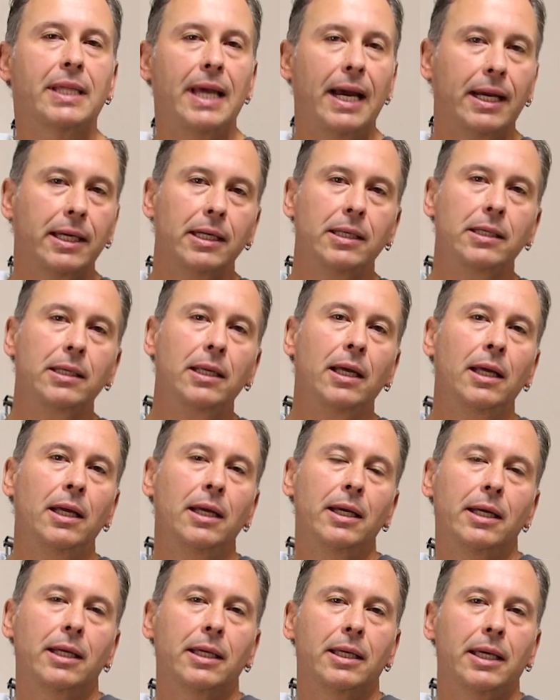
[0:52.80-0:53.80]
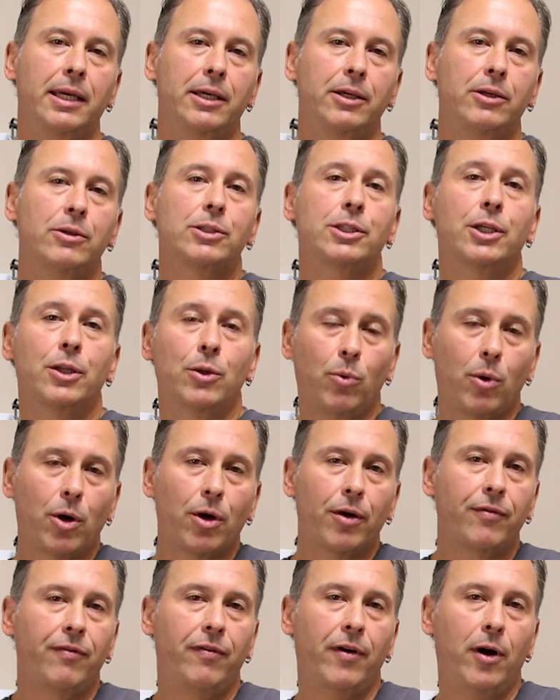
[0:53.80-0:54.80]
Second, get used to the
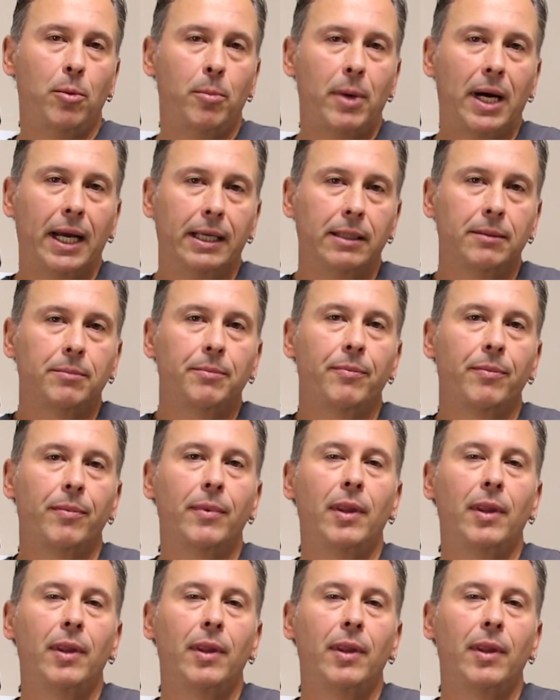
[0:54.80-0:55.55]
word fomite.